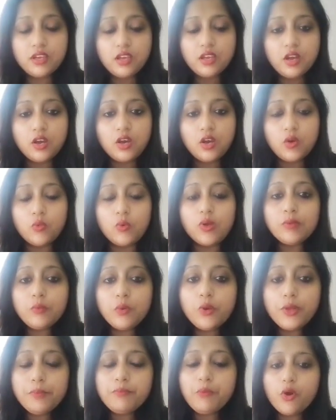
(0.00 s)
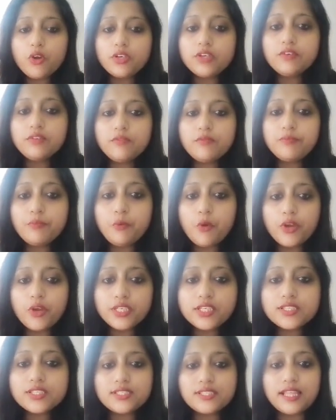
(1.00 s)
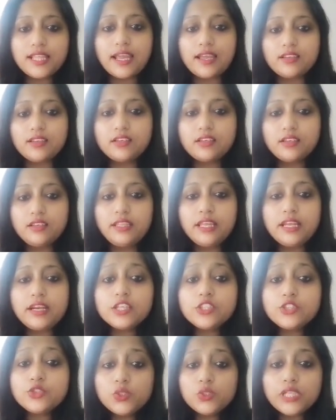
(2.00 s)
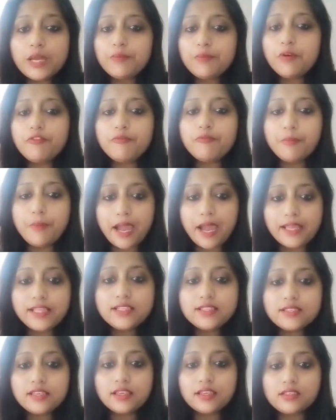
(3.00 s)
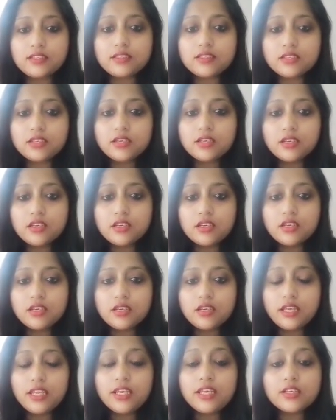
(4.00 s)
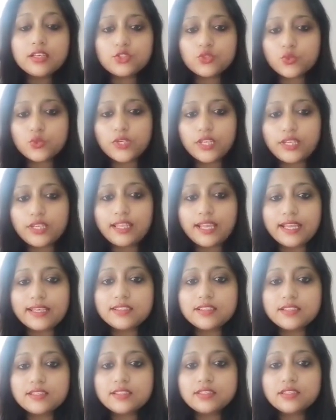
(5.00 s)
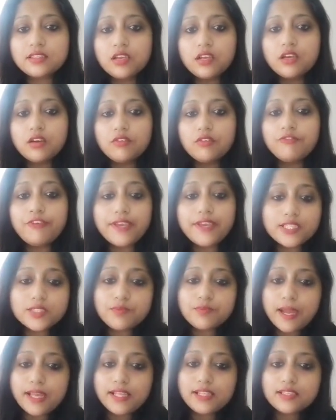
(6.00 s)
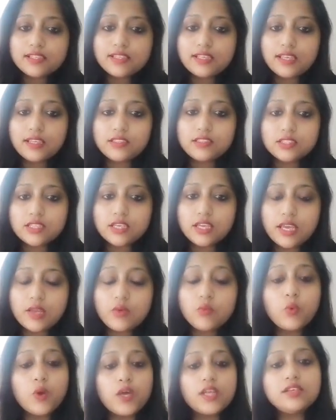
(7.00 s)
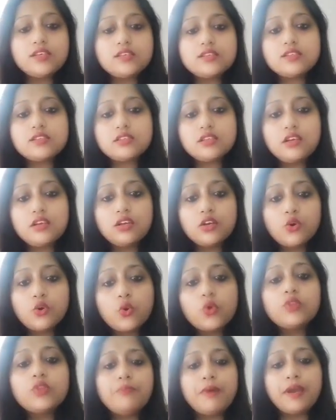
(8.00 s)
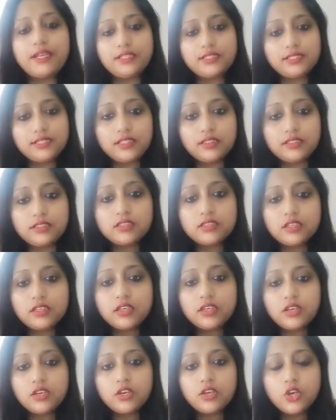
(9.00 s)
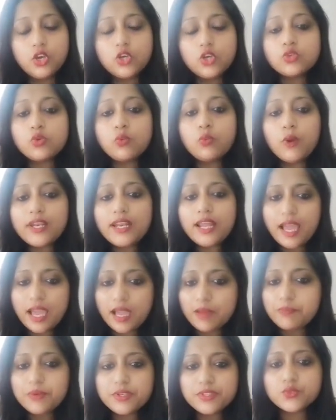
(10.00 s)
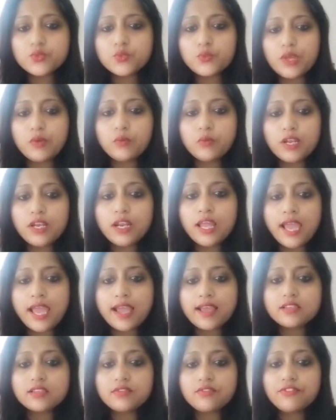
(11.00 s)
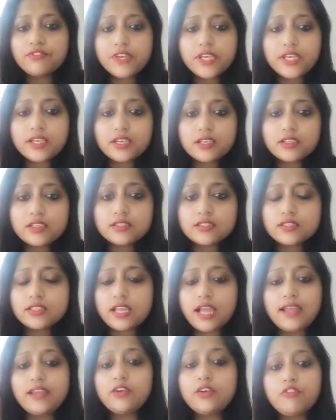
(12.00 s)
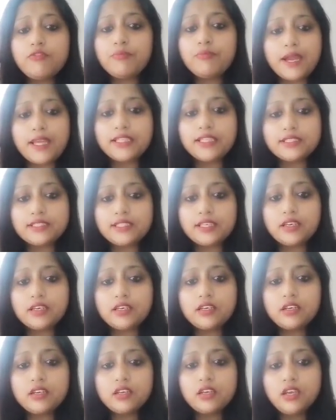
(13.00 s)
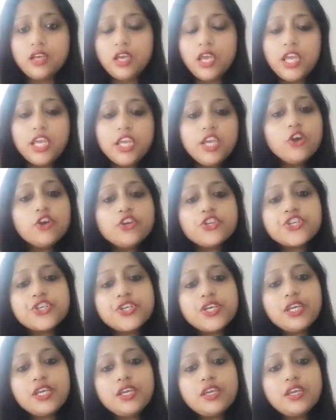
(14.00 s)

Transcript: One more important point is that there are two types of mindset in a student, that is fixed mindset and one is growth mindset. So what happens when one has a fixed kind of mindset? He or she,